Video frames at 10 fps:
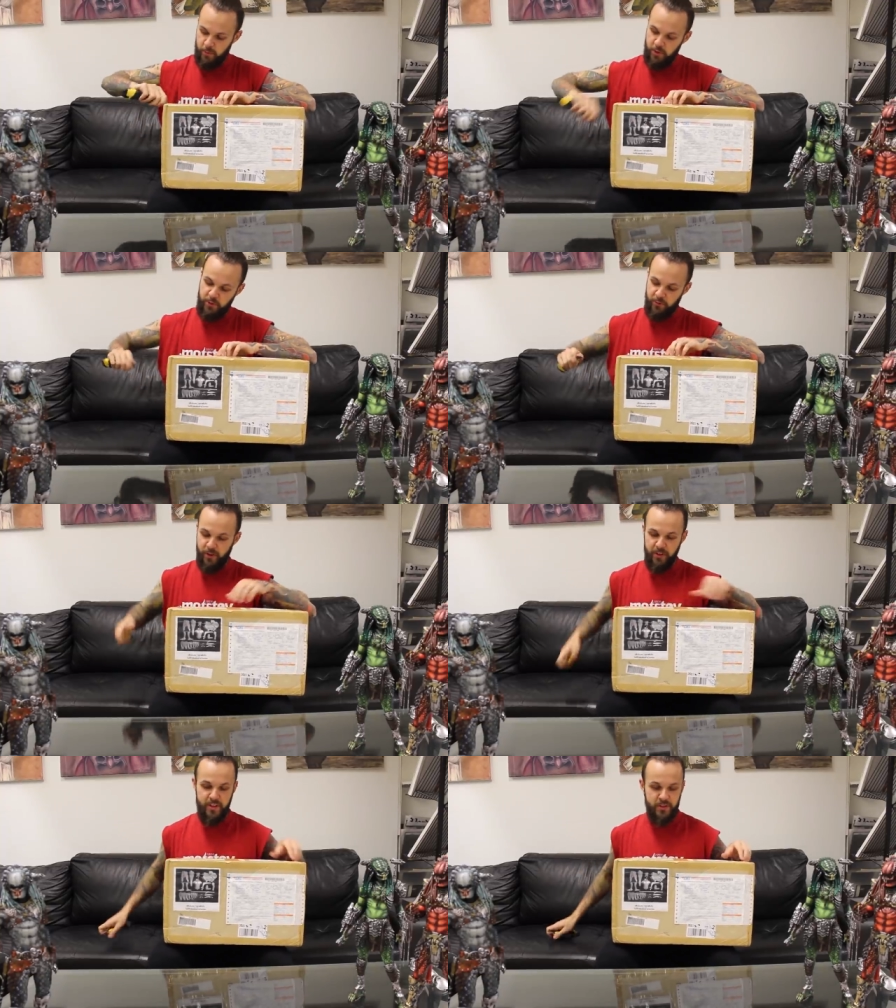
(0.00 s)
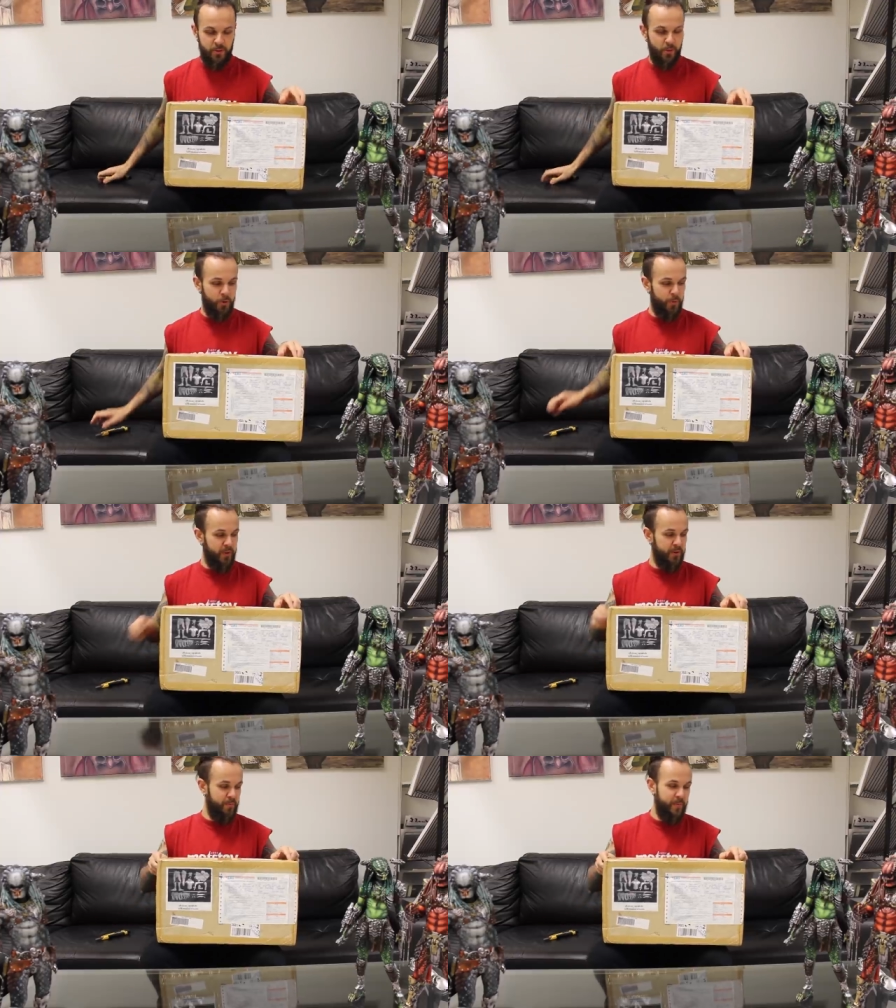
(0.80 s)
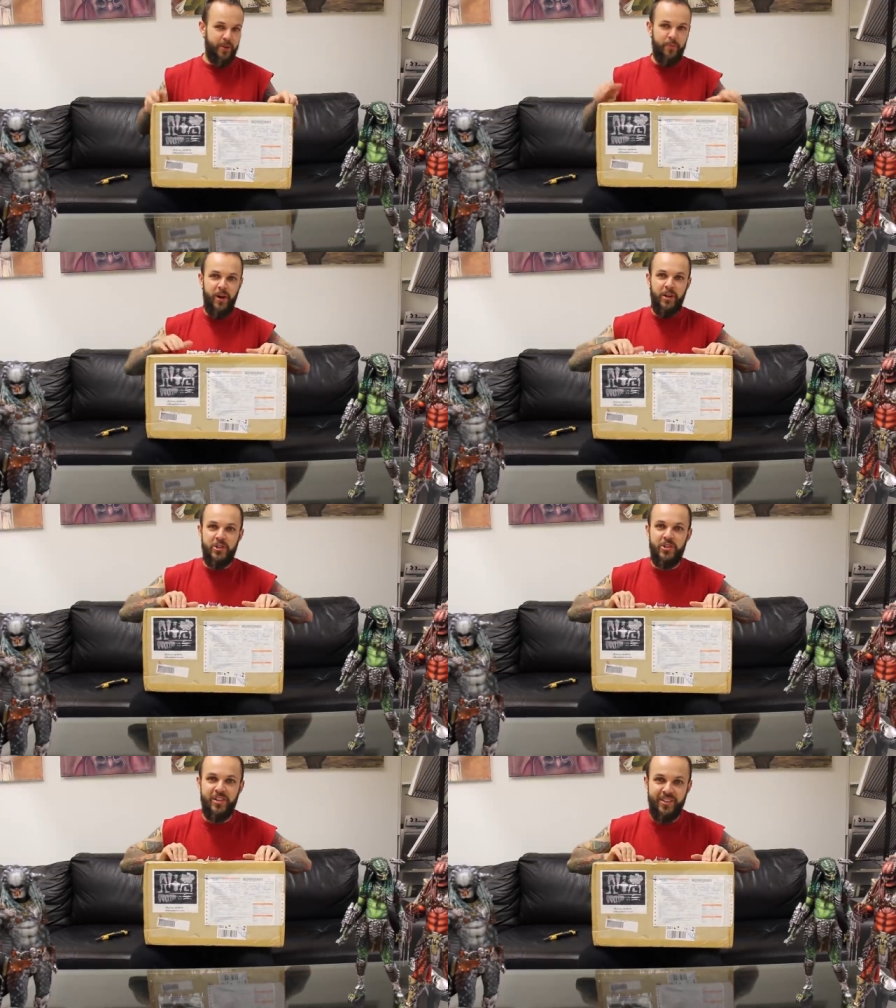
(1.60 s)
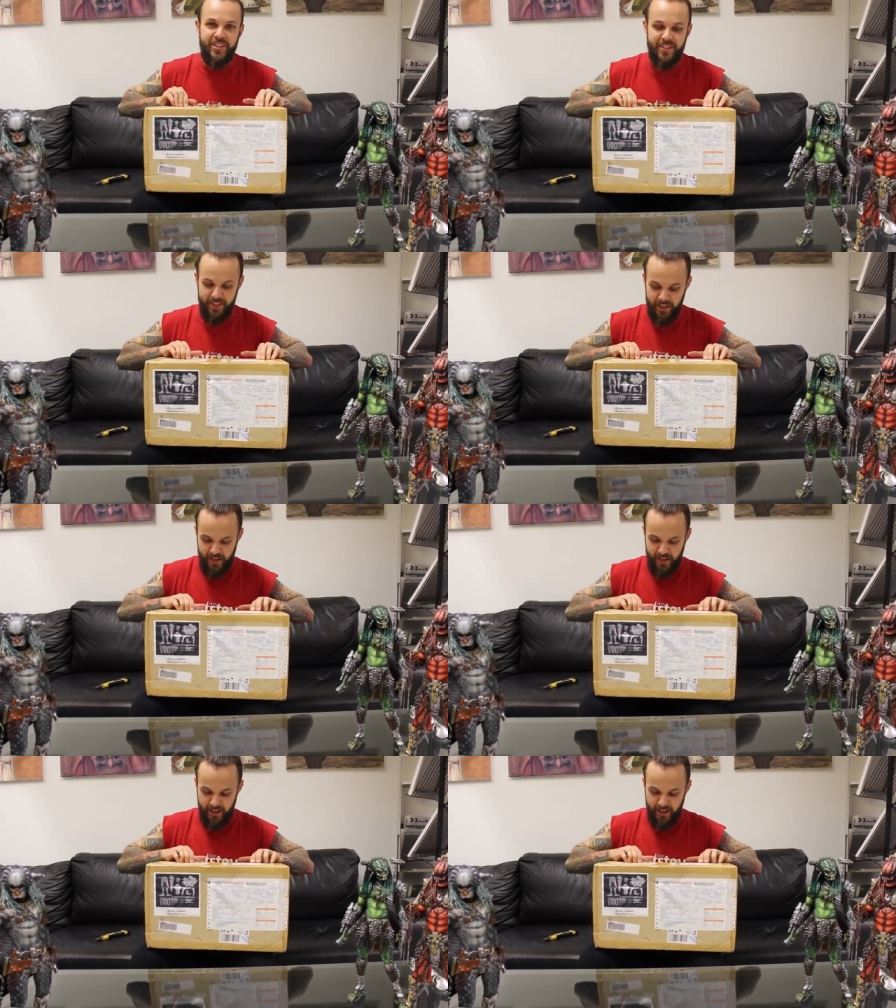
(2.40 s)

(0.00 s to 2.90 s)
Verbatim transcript: much fun it is to open big packages like this.